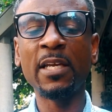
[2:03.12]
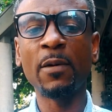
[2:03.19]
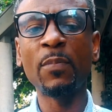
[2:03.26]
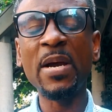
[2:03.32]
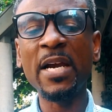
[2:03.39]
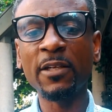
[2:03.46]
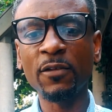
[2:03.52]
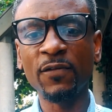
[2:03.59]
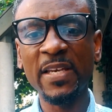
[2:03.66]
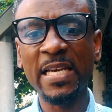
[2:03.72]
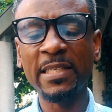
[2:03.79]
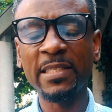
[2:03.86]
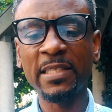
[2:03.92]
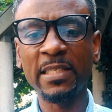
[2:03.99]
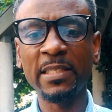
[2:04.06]
are part of
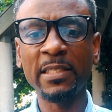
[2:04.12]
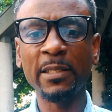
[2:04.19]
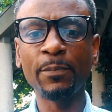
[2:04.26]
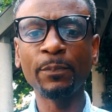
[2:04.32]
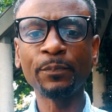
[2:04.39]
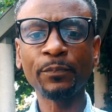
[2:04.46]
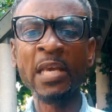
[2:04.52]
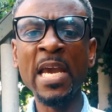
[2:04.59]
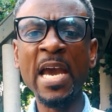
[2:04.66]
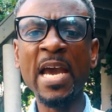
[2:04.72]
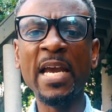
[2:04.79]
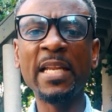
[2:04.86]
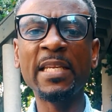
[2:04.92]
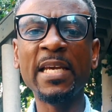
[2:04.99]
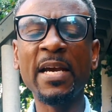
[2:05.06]
that system,
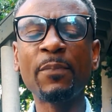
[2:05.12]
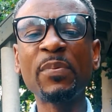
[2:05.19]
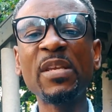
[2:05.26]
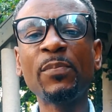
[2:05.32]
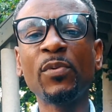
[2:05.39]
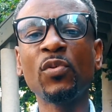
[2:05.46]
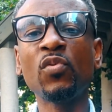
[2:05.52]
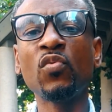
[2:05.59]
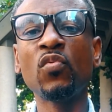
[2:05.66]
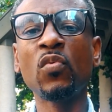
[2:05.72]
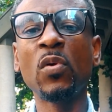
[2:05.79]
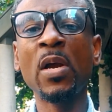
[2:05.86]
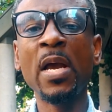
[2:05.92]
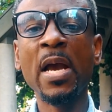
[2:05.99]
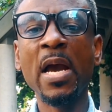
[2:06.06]
and people who